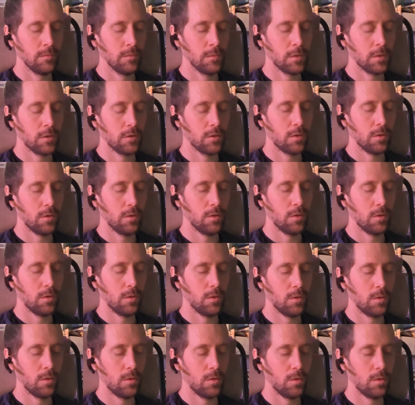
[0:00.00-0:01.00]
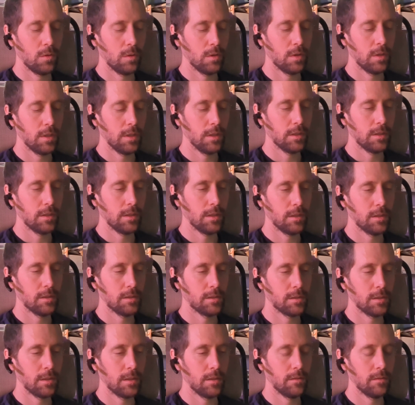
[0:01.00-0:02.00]
So I think
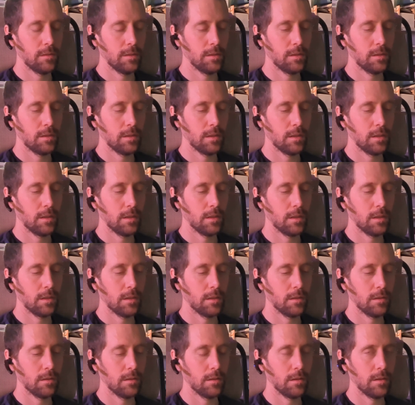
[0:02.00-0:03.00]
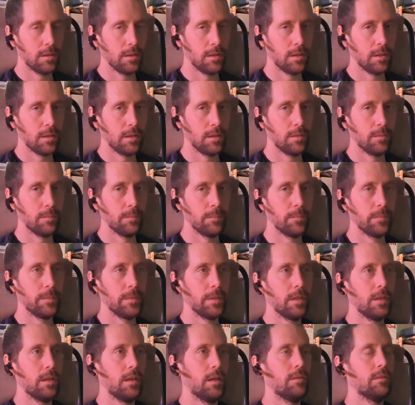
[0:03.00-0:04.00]
that's everything.
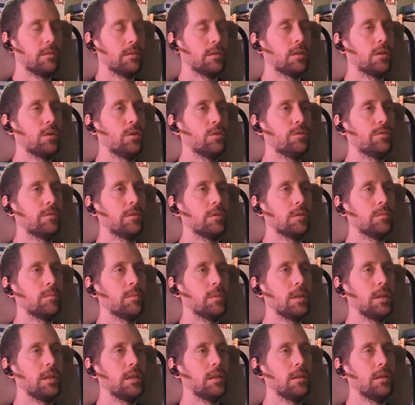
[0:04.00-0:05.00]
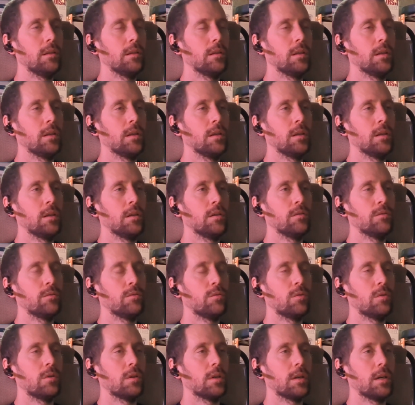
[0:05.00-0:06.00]
I have a GoFundMe
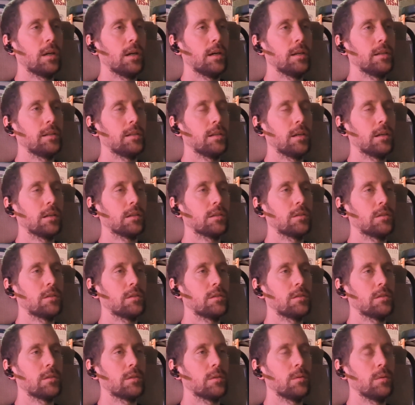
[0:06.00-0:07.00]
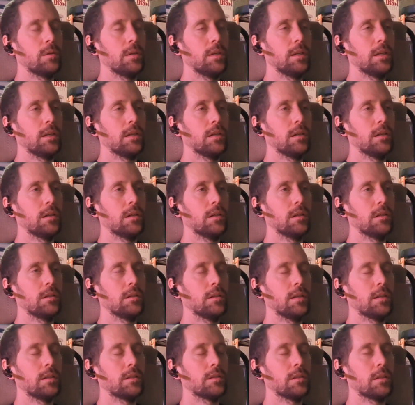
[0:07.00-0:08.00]
for a guy, Dr. Tariga,
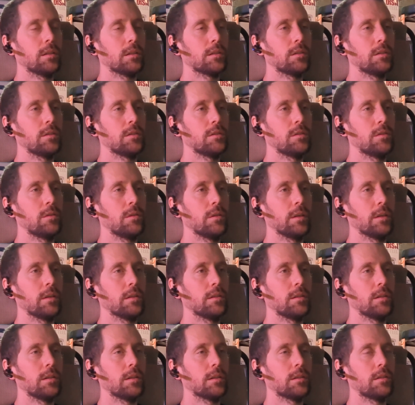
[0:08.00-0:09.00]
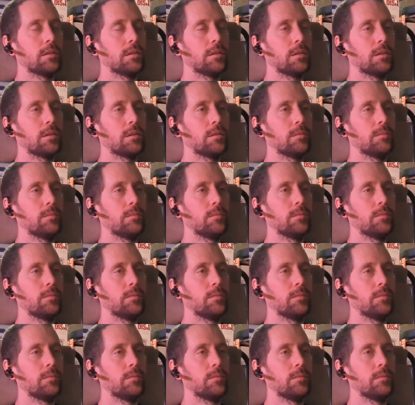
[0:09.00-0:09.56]
not Dr. Tariga, Dr.